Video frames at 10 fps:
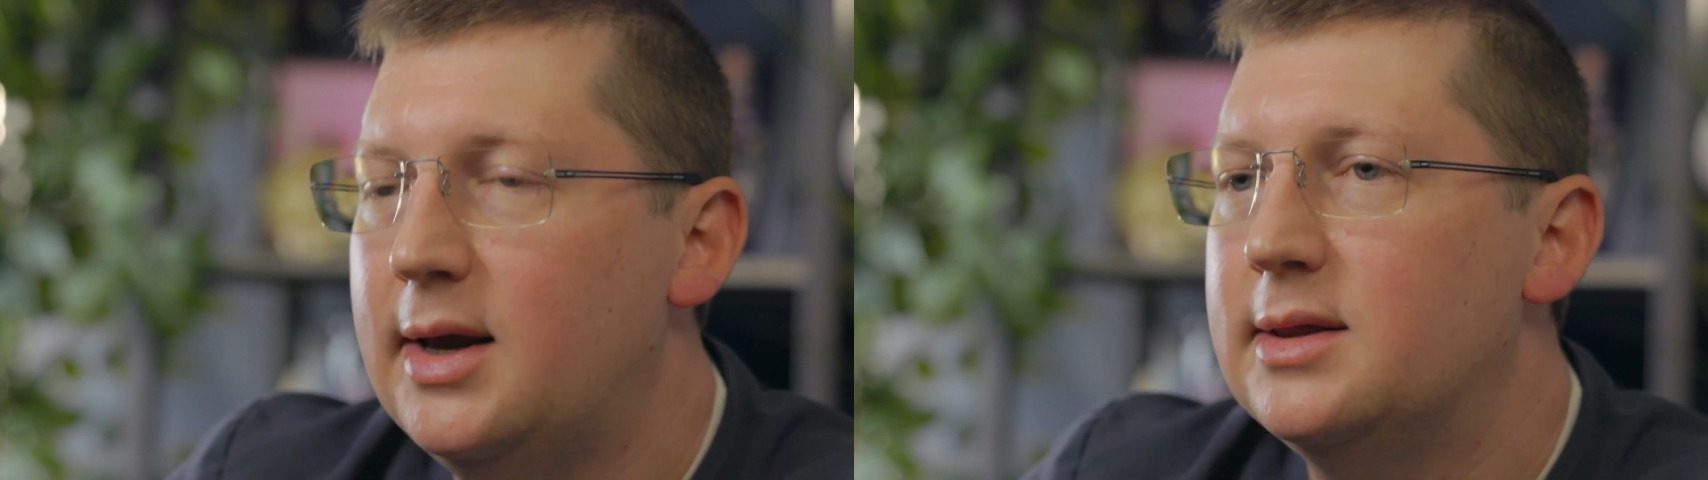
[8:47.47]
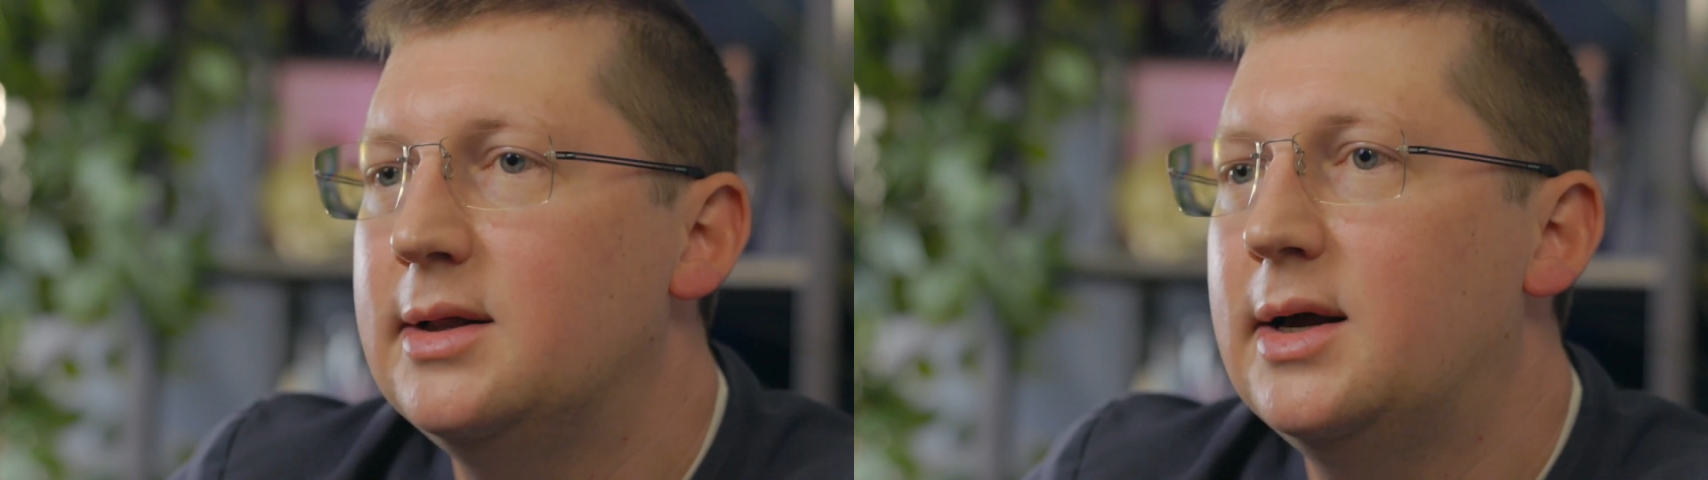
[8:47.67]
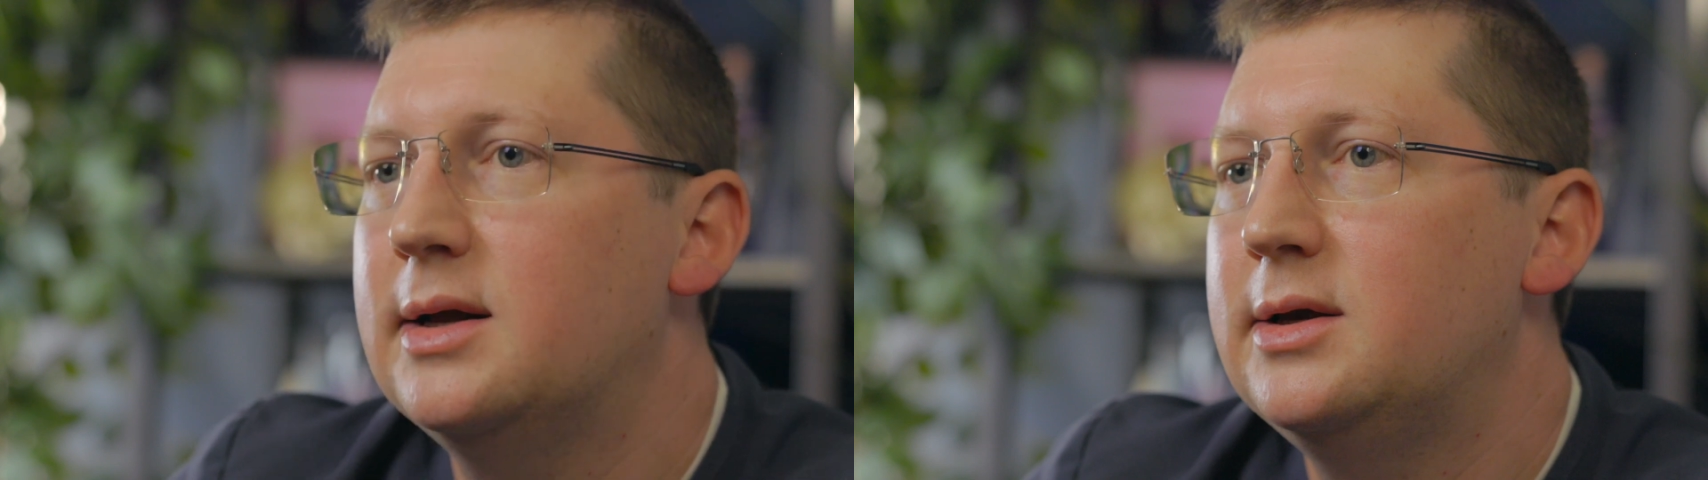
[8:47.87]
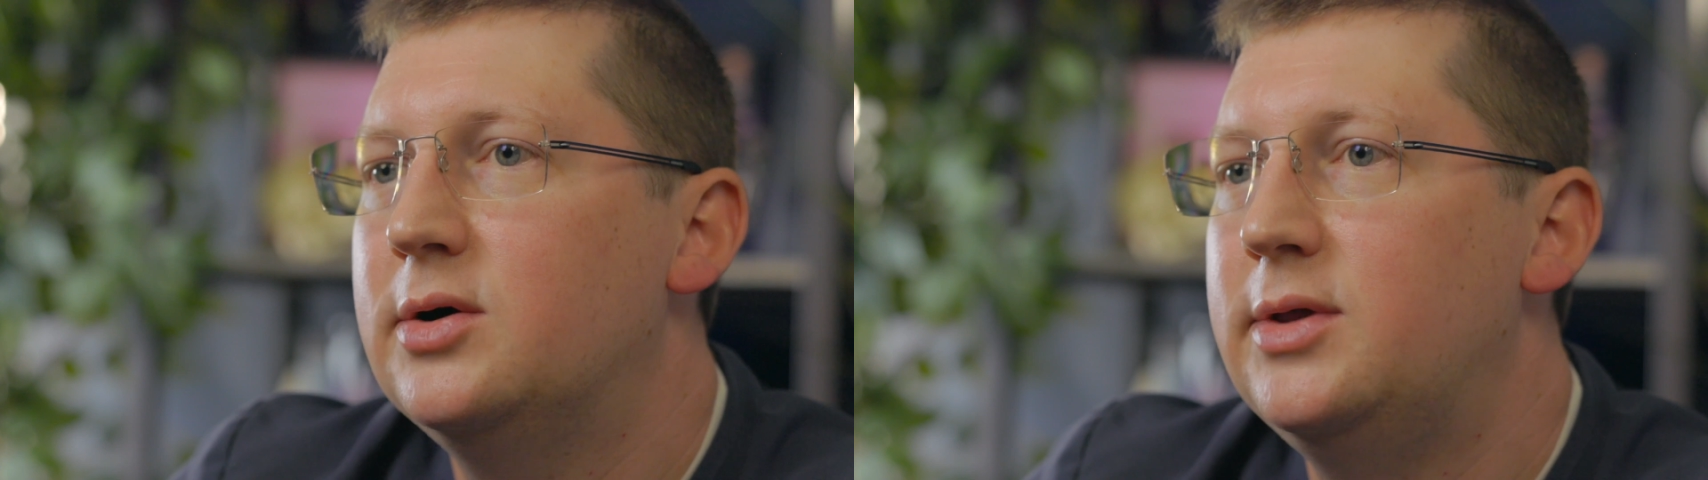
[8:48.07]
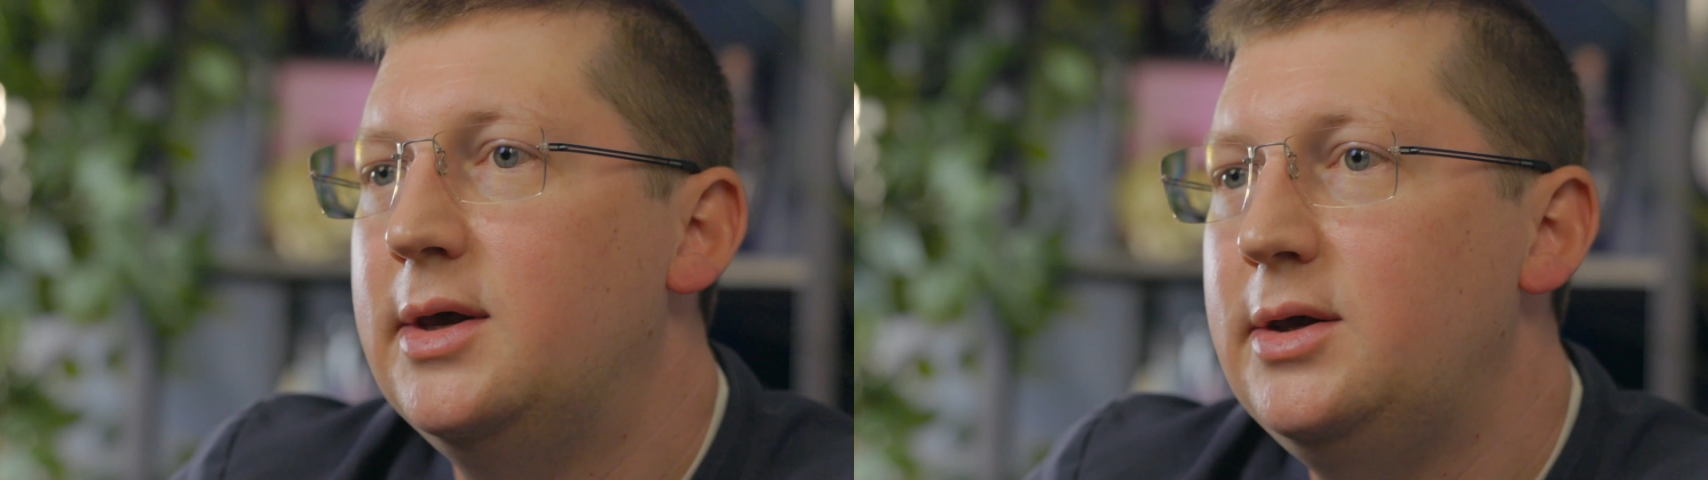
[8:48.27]
and the
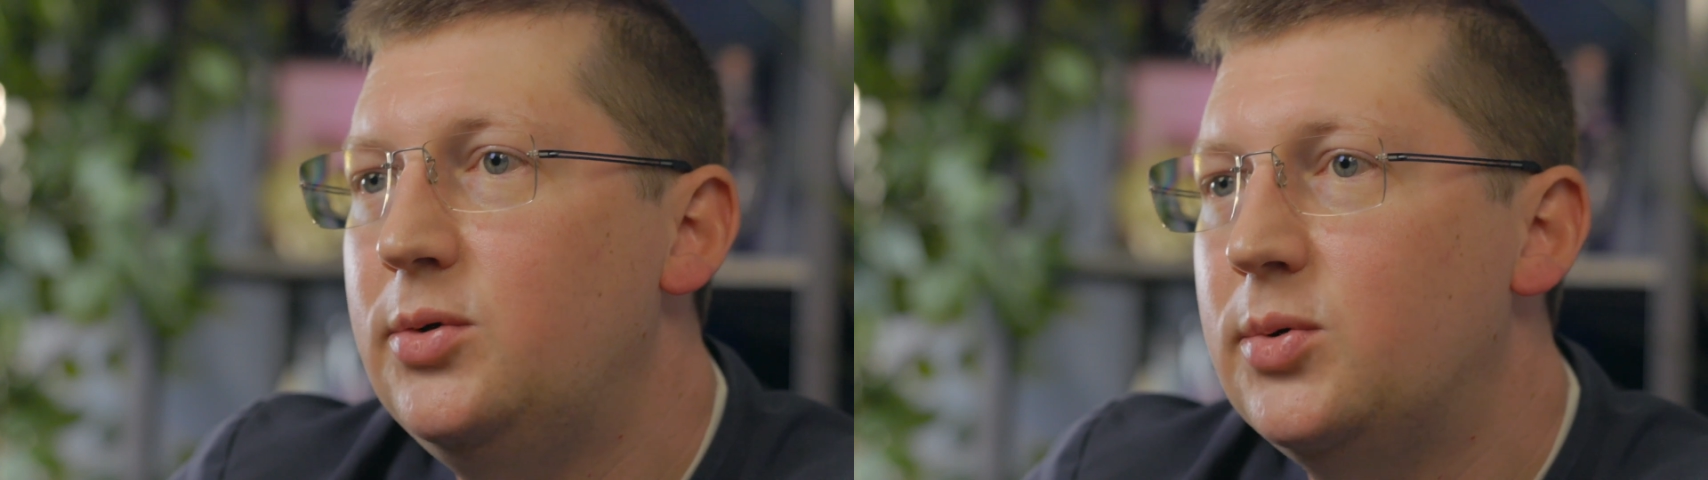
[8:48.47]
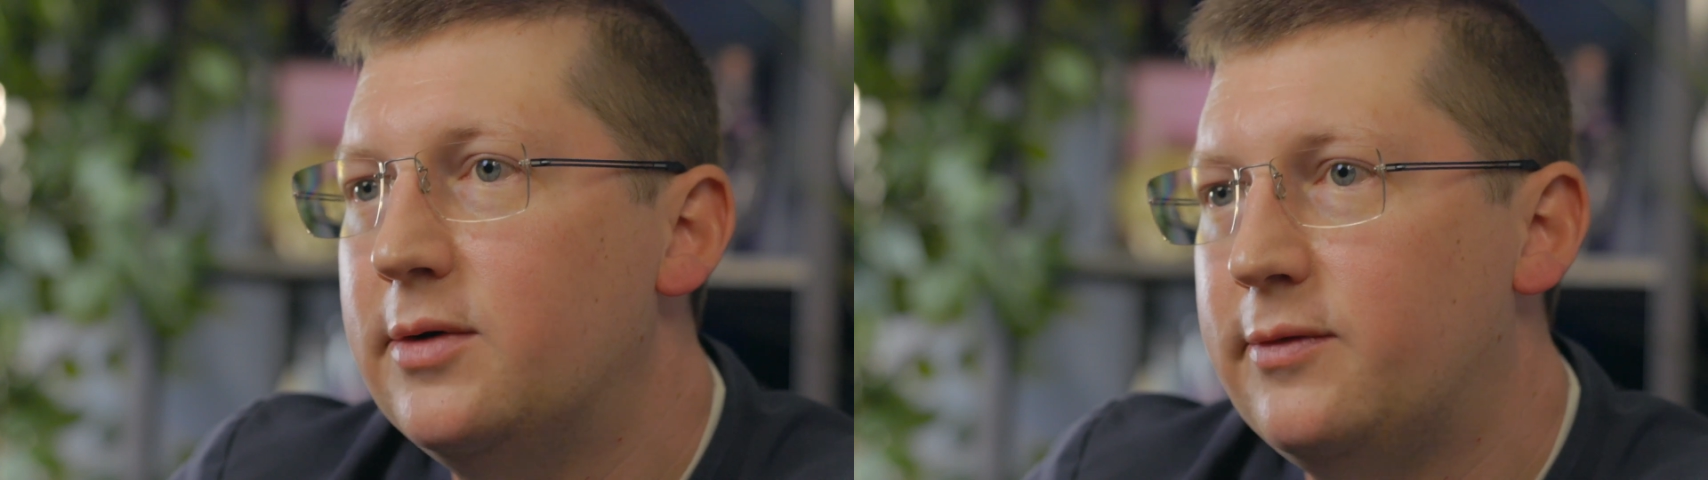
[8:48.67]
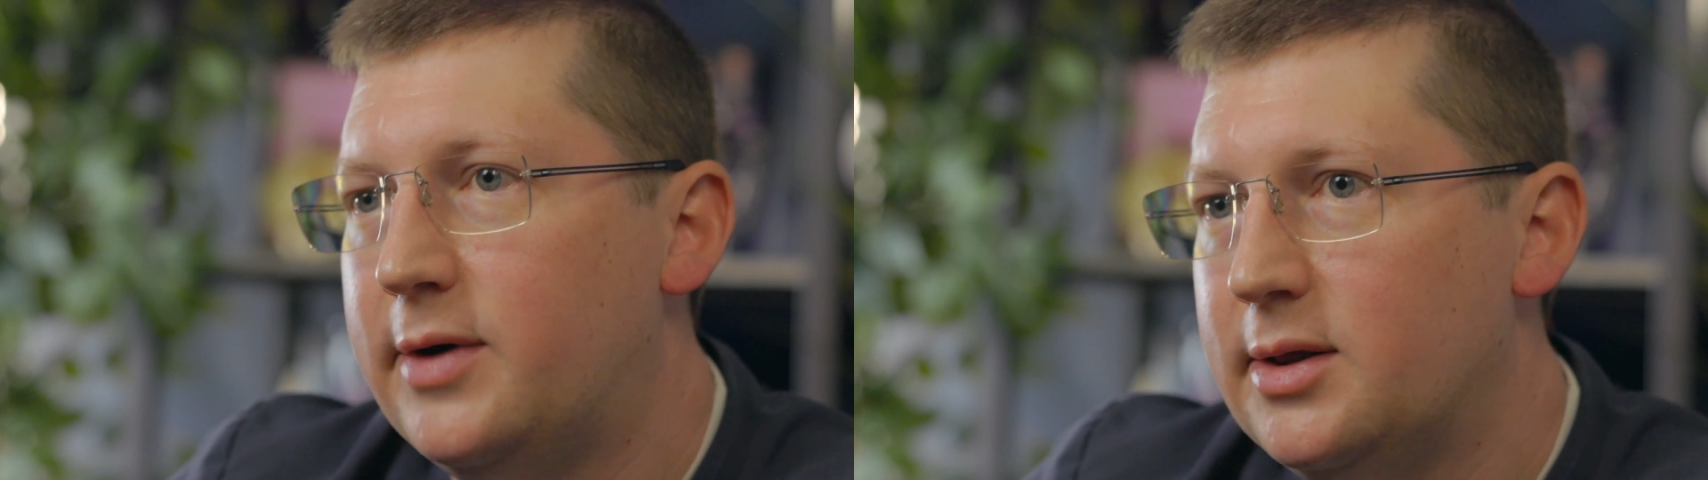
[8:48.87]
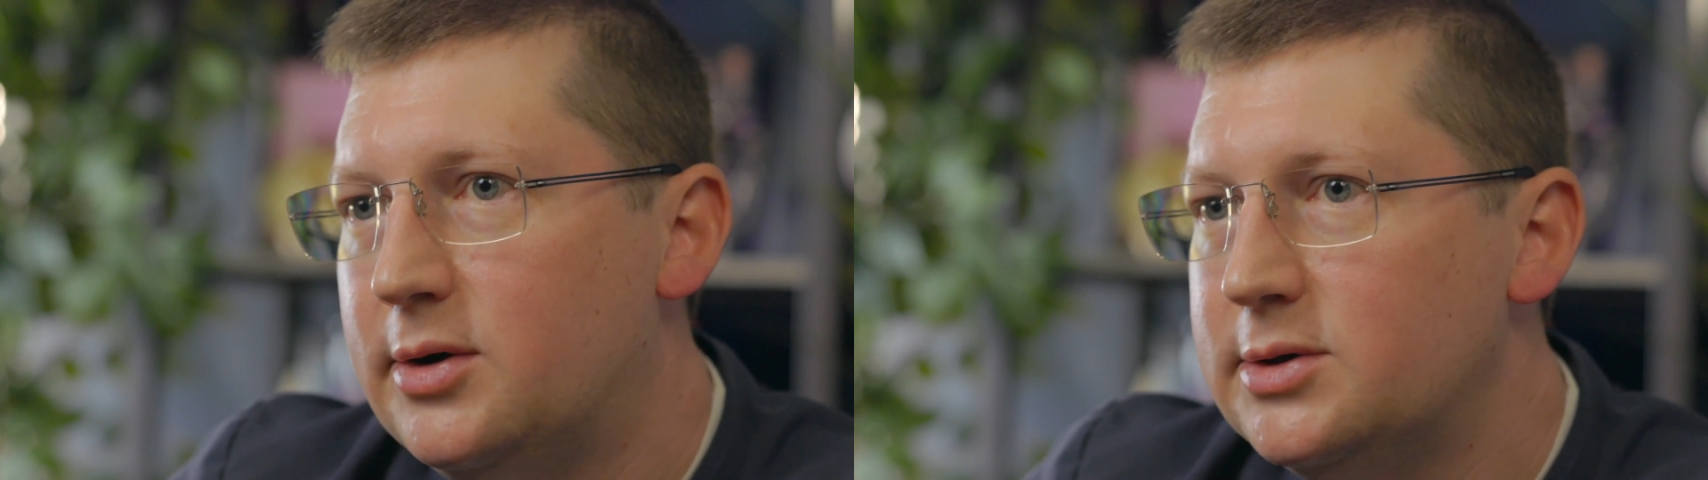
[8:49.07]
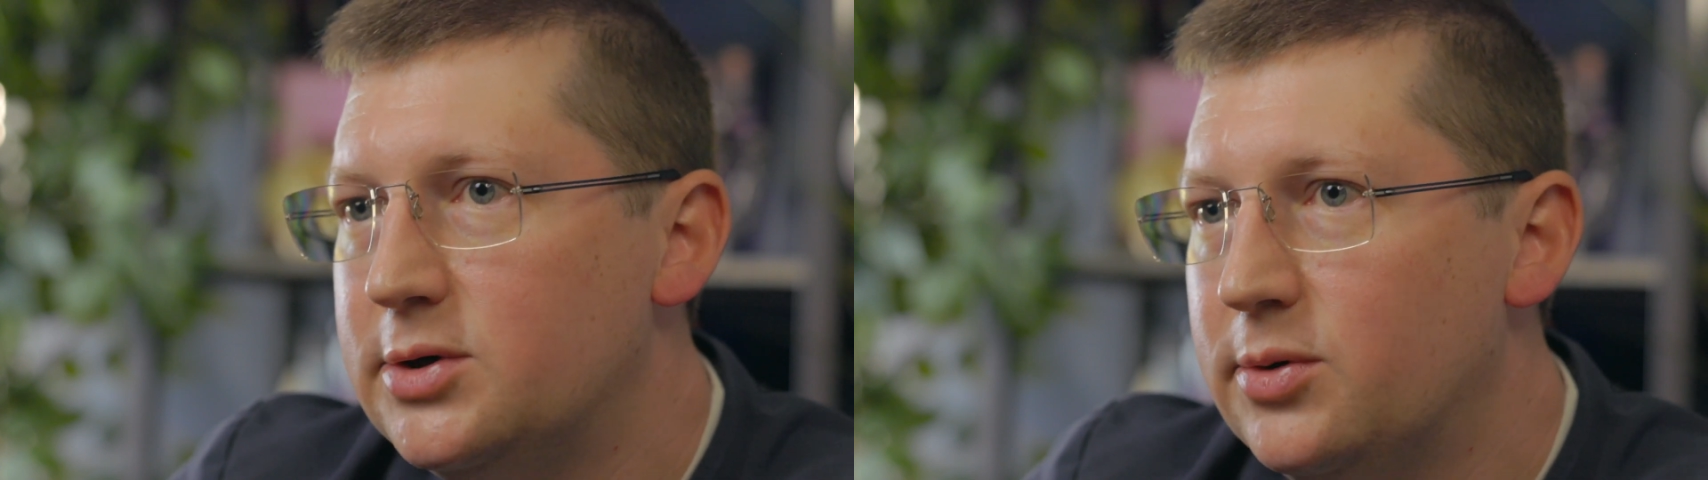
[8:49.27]
likelihood that you can find
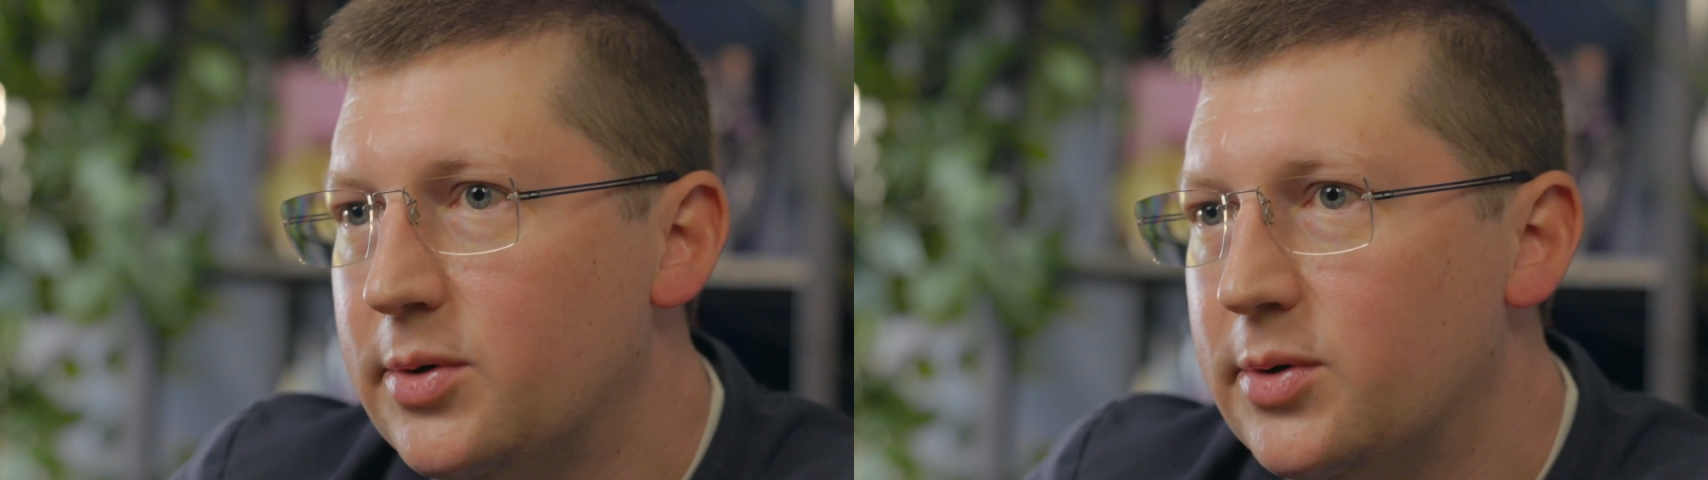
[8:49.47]
long-term